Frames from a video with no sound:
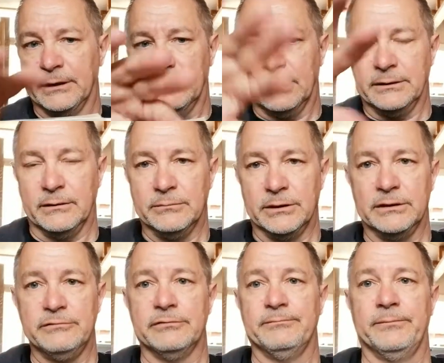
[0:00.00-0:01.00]
I don't
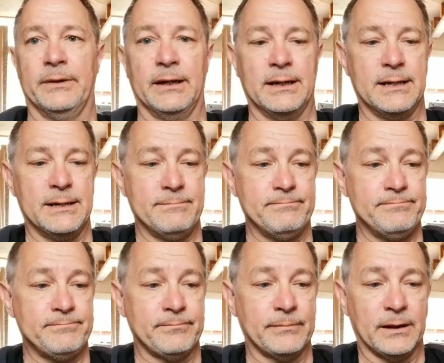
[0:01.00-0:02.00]
believe.
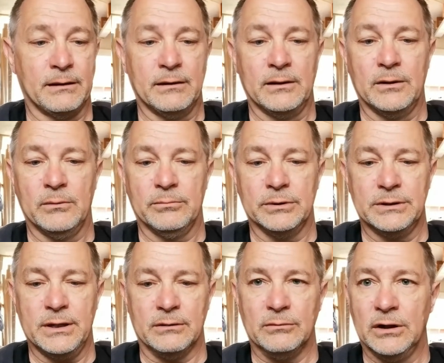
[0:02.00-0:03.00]
But
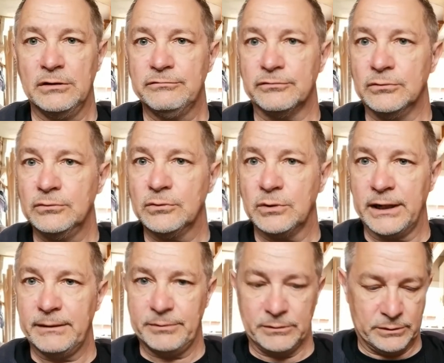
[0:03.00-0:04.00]
no, overall quite
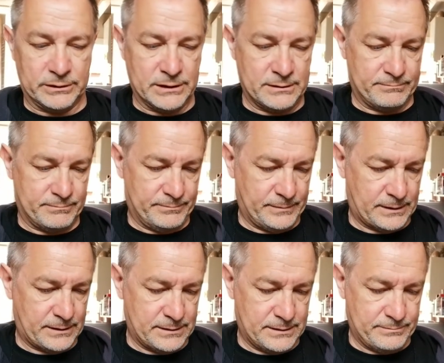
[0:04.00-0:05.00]
happy with that.
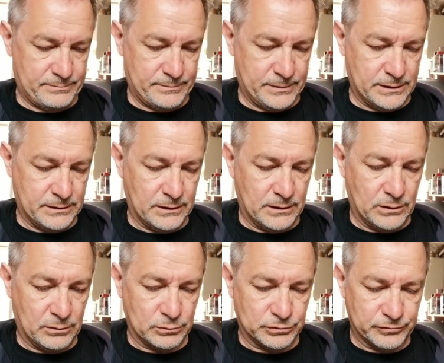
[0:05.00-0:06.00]

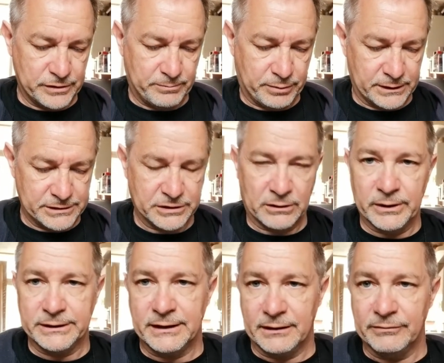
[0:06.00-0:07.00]
I was really pleased I
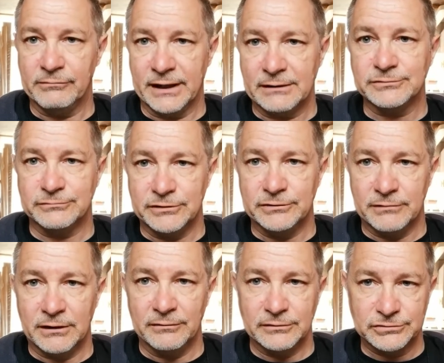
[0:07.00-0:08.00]
went down the router route
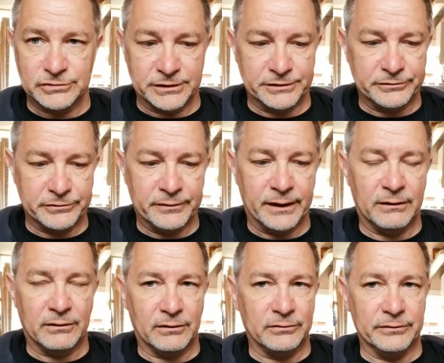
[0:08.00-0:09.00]
rather than trying to do that
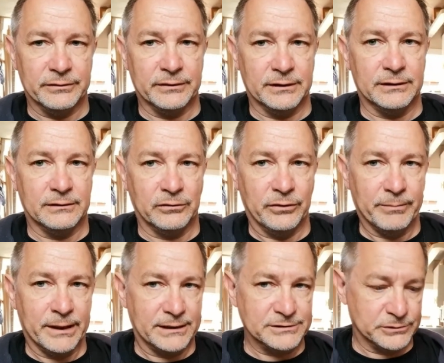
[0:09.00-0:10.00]
on the
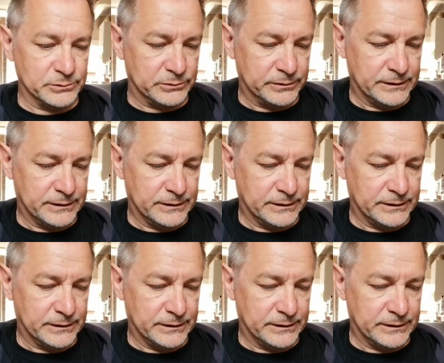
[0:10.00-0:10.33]
bandsaw.